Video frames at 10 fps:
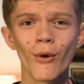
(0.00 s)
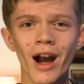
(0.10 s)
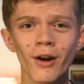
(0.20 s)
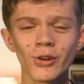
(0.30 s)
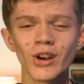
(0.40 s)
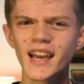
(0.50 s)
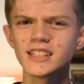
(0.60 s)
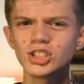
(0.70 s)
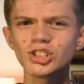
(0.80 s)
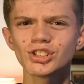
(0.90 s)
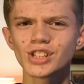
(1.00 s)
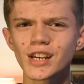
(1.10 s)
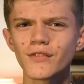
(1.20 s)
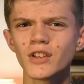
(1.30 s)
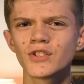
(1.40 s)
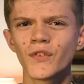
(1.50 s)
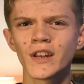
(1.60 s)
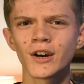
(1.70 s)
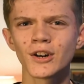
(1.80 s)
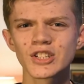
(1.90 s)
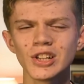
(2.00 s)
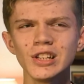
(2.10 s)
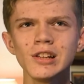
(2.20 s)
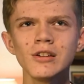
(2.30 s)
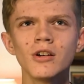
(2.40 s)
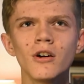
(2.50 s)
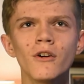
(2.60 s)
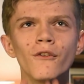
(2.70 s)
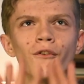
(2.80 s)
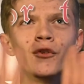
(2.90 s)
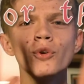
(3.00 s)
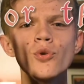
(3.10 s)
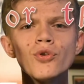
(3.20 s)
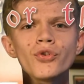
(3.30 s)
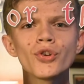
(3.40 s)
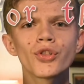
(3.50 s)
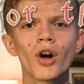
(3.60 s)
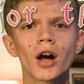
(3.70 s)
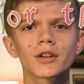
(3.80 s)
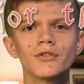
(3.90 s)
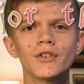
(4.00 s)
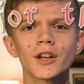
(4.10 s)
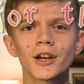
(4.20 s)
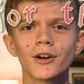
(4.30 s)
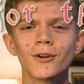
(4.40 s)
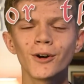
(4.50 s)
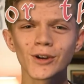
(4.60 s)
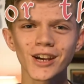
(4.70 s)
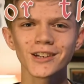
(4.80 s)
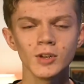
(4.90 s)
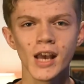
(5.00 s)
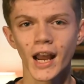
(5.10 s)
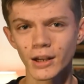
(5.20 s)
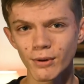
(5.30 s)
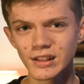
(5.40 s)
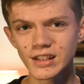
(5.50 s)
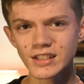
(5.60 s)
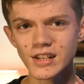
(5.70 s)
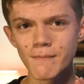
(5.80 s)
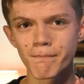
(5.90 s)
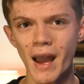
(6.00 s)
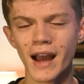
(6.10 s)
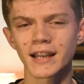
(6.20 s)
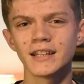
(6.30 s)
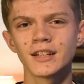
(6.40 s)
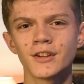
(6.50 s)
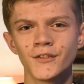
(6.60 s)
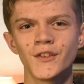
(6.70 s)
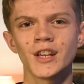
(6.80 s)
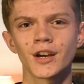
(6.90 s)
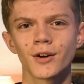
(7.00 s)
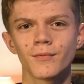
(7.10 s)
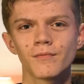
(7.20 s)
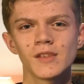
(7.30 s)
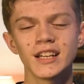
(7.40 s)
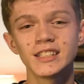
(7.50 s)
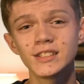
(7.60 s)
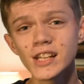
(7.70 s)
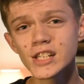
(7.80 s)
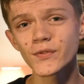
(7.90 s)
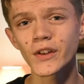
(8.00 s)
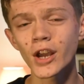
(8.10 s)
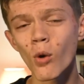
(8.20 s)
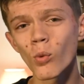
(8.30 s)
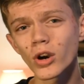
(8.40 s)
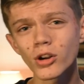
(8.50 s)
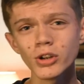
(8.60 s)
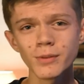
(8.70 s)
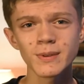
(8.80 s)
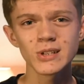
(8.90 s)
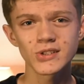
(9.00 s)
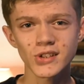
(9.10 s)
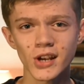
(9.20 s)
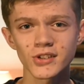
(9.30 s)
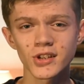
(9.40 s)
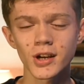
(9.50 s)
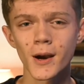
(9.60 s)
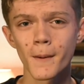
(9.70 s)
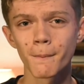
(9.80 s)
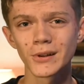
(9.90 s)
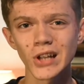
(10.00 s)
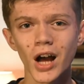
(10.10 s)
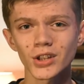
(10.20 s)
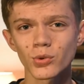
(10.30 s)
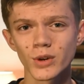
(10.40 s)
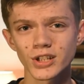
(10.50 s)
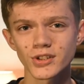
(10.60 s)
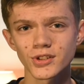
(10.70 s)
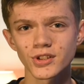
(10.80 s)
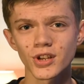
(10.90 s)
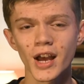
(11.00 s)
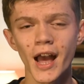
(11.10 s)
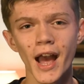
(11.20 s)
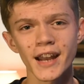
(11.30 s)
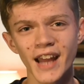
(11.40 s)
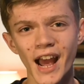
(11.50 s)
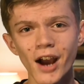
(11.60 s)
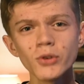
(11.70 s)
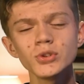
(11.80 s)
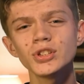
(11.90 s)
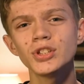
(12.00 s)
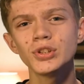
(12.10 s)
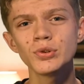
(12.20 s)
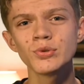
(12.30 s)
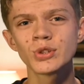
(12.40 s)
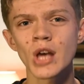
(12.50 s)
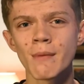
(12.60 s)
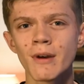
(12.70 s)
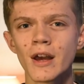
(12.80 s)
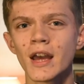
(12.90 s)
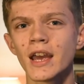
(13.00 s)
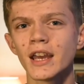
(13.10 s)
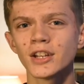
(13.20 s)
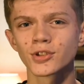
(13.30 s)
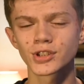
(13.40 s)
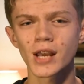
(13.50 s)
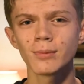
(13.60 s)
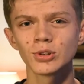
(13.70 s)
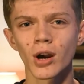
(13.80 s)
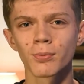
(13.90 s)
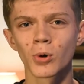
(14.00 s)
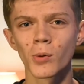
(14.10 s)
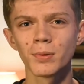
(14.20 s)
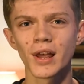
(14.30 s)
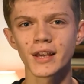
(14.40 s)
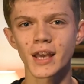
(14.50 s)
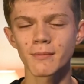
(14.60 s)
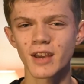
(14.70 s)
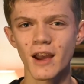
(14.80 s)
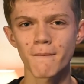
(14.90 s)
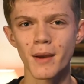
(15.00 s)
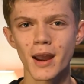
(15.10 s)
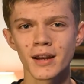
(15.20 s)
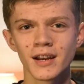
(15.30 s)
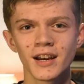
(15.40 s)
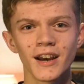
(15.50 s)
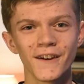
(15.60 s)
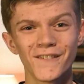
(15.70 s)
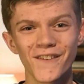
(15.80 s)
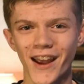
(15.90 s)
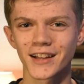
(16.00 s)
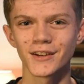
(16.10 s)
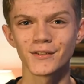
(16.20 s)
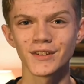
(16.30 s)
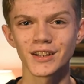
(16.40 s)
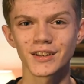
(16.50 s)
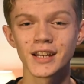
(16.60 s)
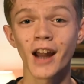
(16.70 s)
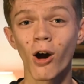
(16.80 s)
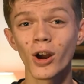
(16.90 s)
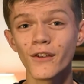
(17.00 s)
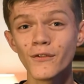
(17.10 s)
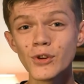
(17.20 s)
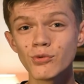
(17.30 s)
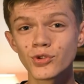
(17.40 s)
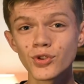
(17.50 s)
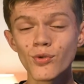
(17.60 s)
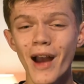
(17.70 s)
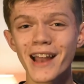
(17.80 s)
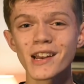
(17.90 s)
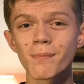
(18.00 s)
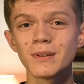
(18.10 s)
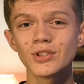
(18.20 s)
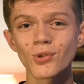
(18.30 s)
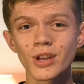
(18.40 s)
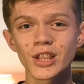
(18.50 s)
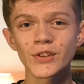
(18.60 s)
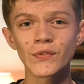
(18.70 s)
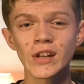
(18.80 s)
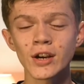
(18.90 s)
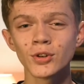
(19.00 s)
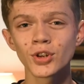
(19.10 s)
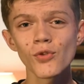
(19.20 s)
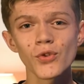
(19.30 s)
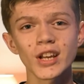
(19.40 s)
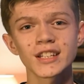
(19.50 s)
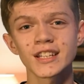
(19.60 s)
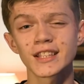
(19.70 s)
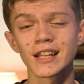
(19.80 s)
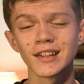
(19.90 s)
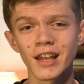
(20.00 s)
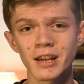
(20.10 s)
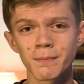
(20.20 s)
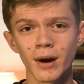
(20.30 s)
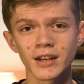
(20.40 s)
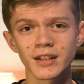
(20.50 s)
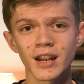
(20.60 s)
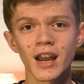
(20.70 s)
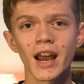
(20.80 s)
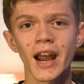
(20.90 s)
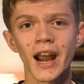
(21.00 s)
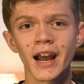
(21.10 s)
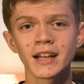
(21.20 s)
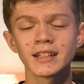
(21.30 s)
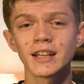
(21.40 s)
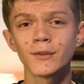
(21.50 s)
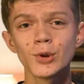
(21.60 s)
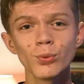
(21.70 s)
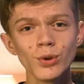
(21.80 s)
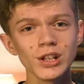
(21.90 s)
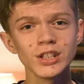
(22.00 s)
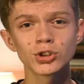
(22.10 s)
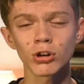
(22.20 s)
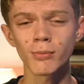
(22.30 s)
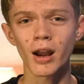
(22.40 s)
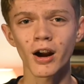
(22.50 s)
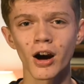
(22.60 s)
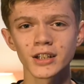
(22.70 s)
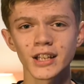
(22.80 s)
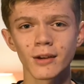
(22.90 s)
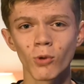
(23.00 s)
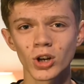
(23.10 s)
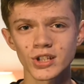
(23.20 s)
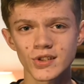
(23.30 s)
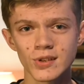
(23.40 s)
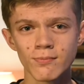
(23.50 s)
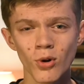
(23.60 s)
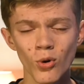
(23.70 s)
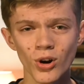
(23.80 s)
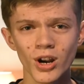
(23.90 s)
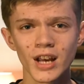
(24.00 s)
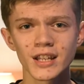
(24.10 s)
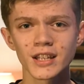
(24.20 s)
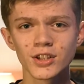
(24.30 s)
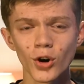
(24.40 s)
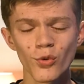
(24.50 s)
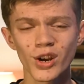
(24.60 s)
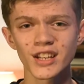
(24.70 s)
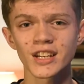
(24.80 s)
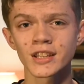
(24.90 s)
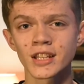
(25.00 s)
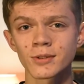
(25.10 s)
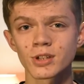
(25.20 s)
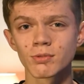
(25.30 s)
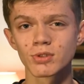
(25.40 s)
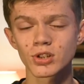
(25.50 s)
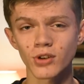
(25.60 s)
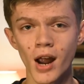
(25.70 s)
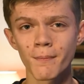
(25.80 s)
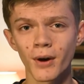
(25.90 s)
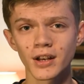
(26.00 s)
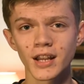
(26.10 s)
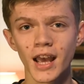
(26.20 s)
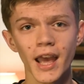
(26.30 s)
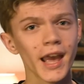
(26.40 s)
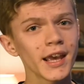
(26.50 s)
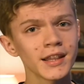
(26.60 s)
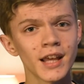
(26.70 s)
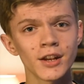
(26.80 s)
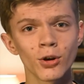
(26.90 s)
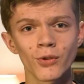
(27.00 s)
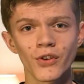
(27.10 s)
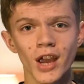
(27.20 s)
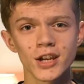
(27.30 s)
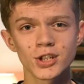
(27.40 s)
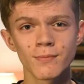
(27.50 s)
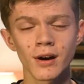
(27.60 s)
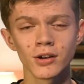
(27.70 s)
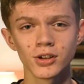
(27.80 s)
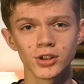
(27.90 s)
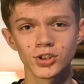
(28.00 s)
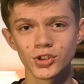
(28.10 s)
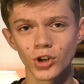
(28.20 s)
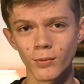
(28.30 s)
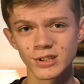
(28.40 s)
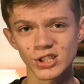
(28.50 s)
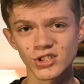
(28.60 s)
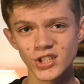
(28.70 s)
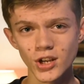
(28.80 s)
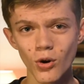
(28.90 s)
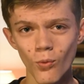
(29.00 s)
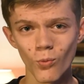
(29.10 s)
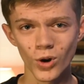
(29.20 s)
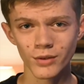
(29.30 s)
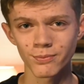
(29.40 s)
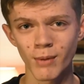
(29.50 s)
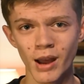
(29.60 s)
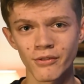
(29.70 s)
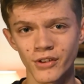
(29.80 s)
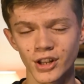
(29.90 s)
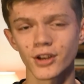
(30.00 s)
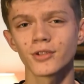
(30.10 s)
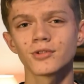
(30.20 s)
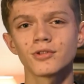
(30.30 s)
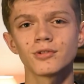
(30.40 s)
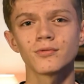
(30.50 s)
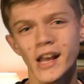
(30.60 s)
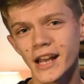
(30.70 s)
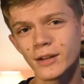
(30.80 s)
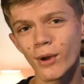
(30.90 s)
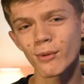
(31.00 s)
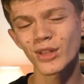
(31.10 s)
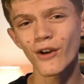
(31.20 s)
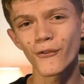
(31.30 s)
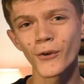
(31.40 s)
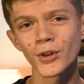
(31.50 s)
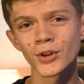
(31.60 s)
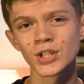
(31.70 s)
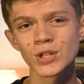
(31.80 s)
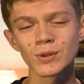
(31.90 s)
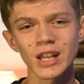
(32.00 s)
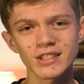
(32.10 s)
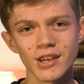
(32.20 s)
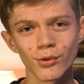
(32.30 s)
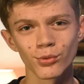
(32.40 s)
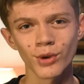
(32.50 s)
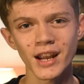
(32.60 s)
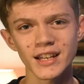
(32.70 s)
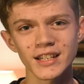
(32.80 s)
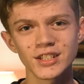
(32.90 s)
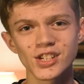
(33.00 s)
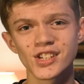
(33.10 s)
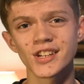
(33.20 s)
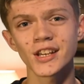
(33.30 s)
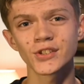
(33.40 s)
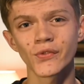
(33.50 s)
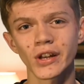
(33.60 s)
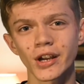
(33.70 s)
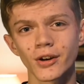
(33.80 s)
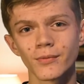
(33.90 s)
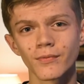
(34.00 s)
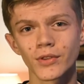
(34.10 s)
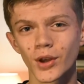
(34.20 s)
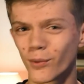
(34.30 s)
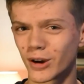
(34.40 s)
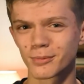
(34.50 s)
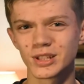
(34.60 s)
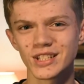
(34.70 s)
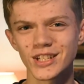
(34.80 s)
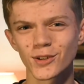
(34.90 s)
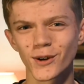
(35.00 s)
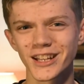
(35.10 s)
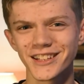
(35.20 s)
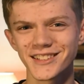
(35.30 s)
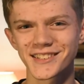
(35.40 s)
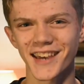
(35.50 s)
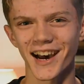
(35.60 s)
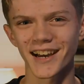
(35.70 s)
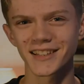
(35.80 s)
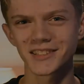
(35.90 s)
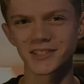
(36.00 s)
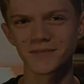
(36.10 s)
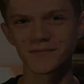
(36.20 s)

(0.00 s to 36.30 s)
out, and just think of this video as a little food for thought video, okay? Anyway, let's get back into the video. In today's video, we're going to be discussing plot twists, and how to use them in your tabletop role-playing game campaign effectively. Now, if you do end up enjoying this video, don't forget to hit that like button. And if you really enjoy my content and want to see more, then don't forget to hit that subscribe button and that notification bell so you don't miss a single one of my videos. Anyway, without further ado, let's get right into today's video. Welcome to D20 in Disguise.